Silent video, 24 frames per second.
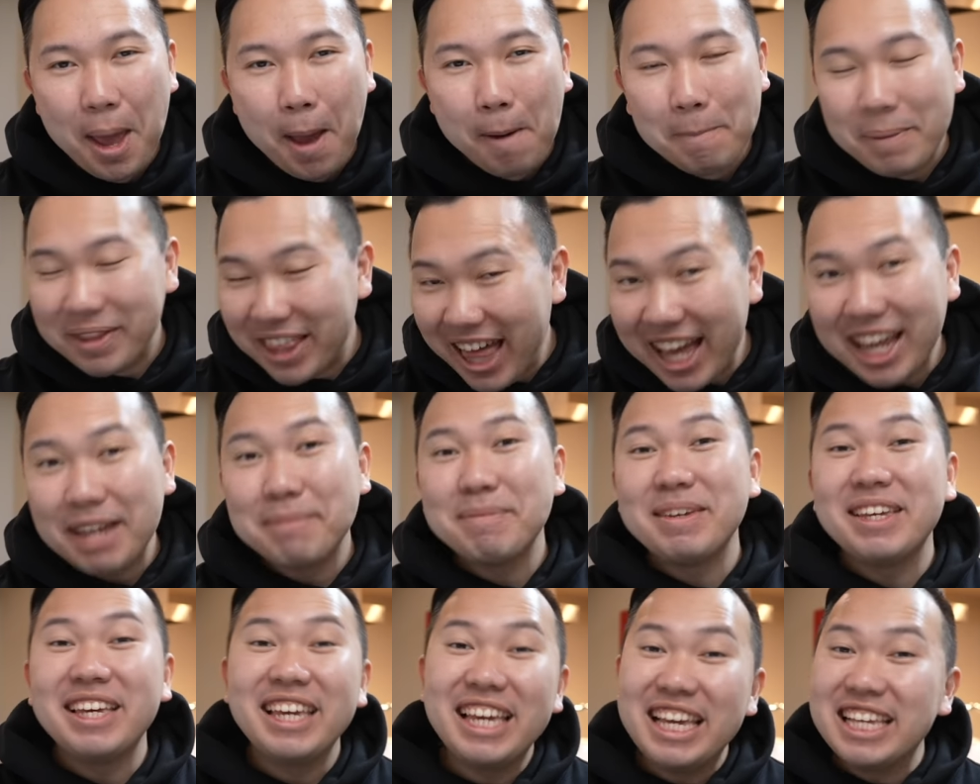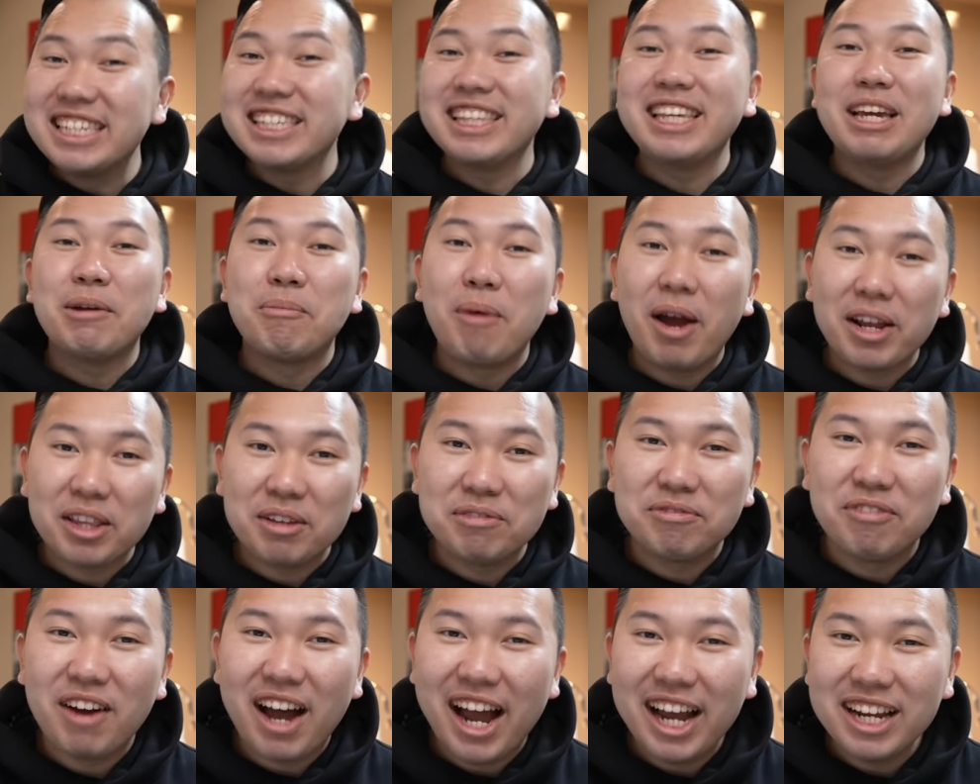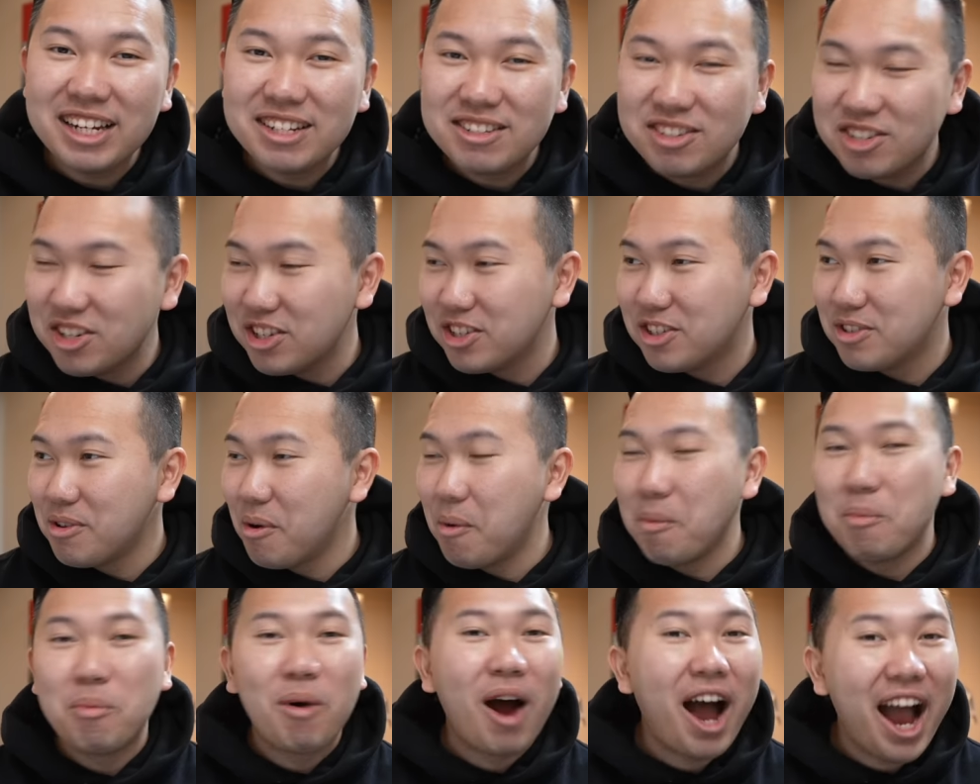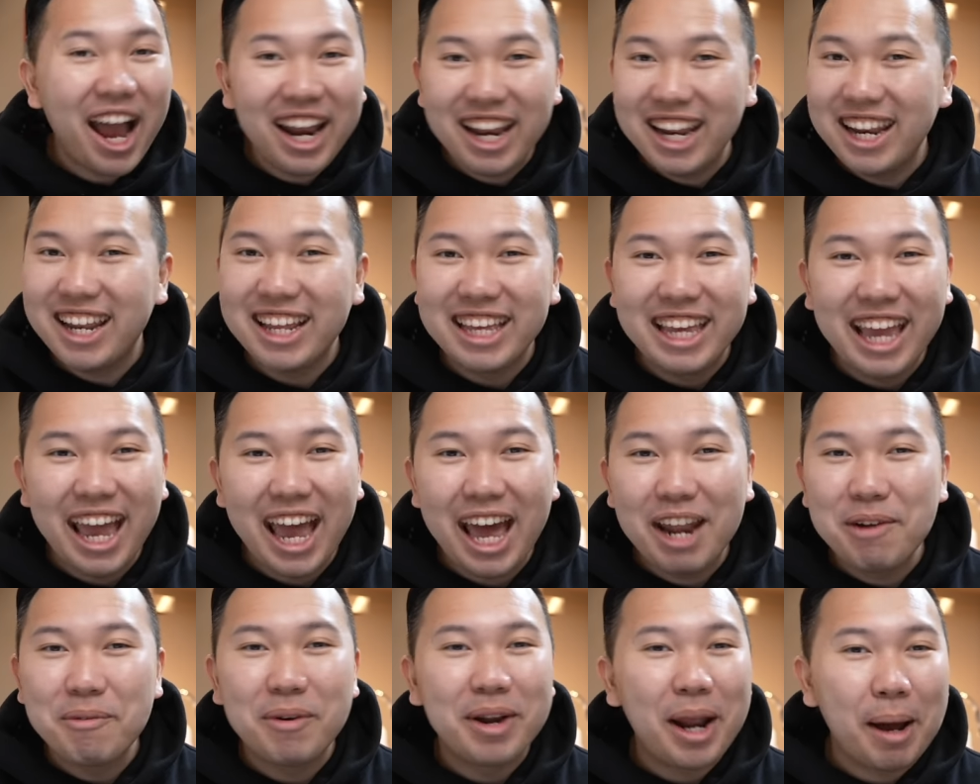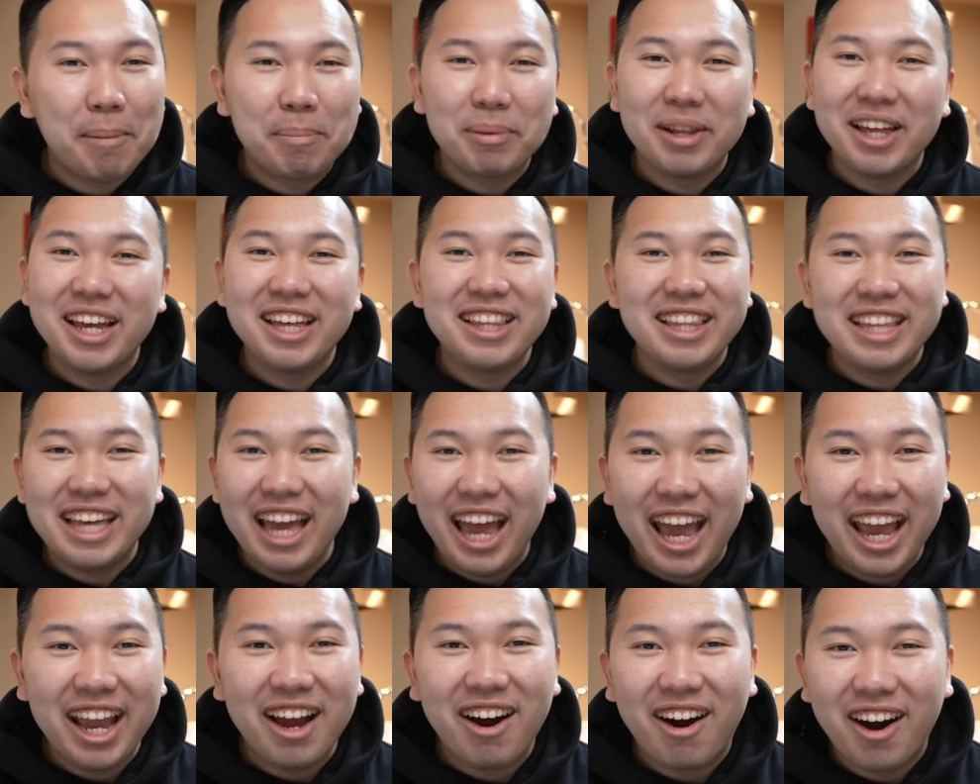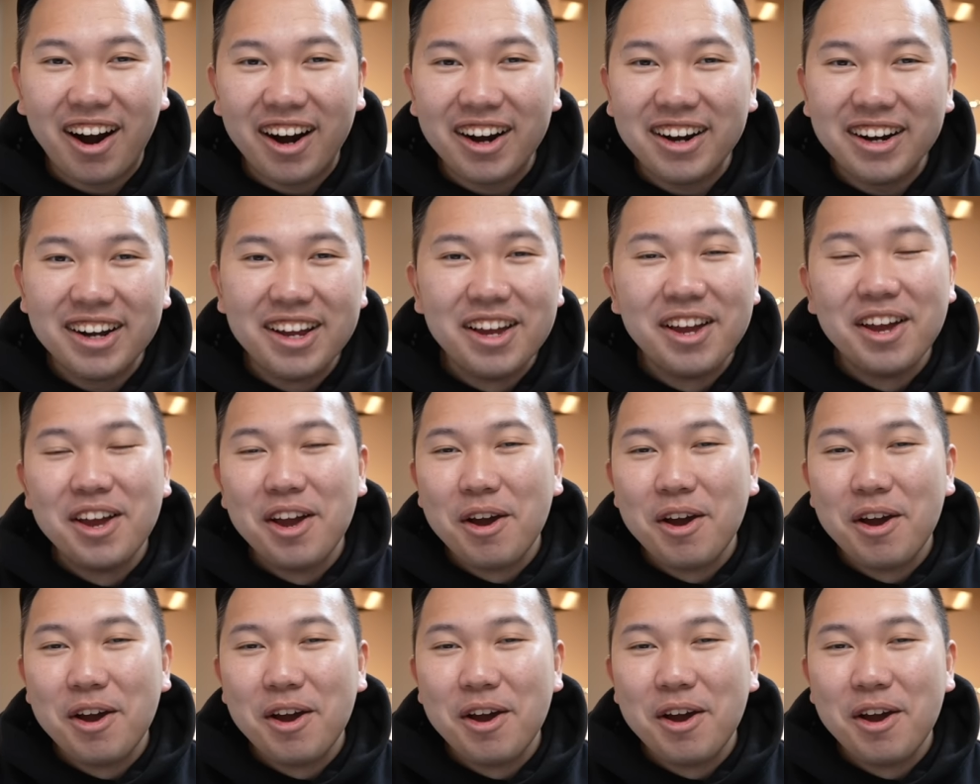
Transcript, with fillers: But that can be easily rectified. Just ride it again without playing the A R,